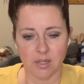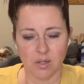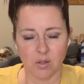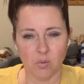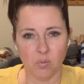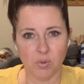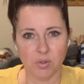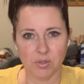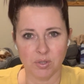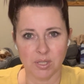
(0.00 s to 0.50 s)

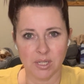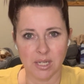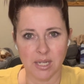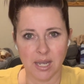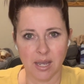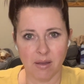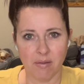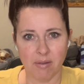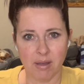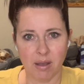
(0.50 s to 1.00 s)
We'll see
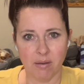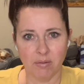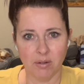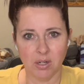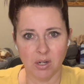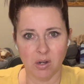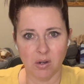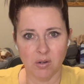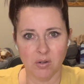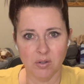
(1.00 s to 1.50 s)
how that one
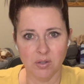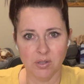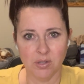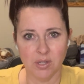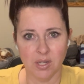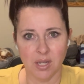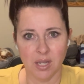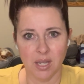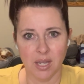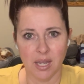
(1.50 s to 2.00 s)
goes.
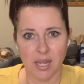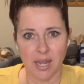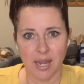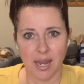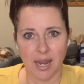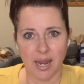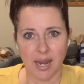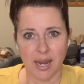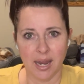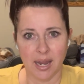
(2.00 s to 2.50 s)

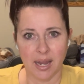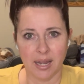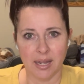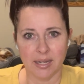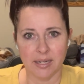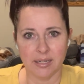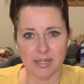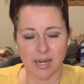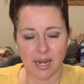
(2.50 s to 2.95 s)
And